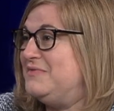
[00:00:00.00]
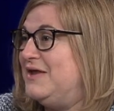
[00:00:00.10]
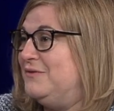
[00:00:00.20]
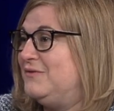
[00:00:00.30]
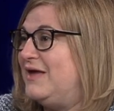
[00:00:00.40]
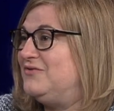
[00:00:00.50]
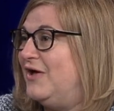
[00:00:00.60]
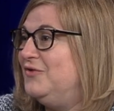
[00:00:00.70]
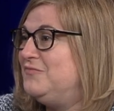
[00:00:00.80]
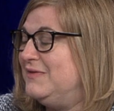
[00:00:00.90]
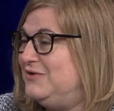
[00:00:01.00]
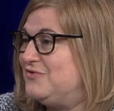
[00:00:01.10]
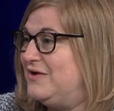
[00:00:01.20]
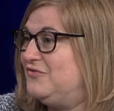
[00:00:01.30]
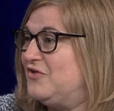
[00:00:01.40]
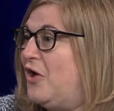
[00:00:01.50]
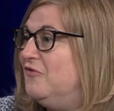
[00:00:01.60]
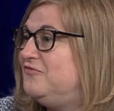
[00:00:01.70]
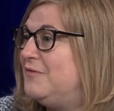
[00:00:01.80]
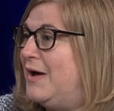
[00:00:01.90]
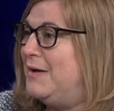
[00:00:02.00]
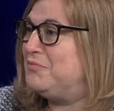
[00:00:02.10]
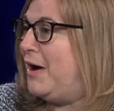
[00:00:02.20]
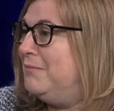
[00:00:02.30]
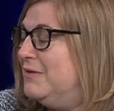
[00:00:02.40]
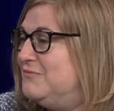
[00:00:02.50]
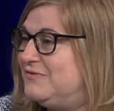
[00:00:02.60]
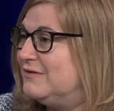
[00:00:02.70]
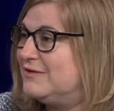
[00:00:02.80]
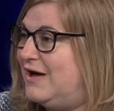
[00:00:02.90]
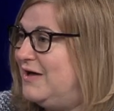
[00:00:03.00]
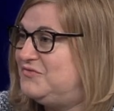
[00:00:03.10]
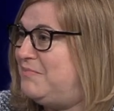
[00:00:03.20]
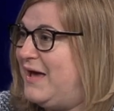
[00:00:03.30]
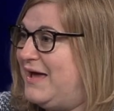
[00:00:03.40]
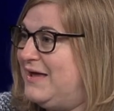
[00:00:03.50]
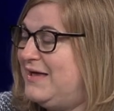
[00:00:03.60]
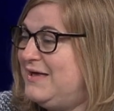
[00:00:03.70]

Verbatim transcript: you know, get to ultimately try to solve uh, problems that are caused by,